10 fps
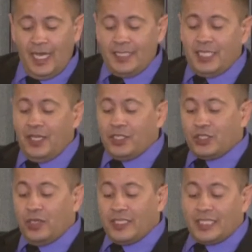I tell you
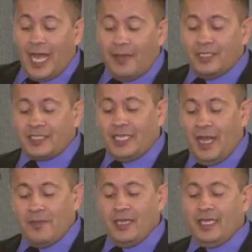the truth, the time is
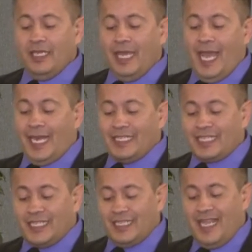coming and
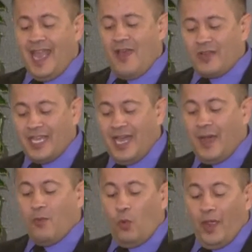has now
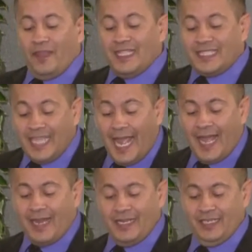come when the
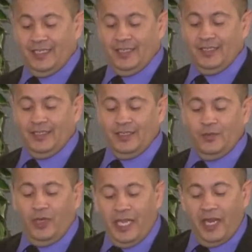dead
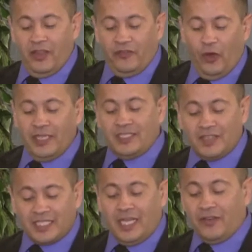will hear the voice of
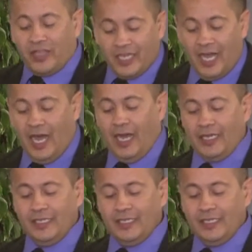the Son of God,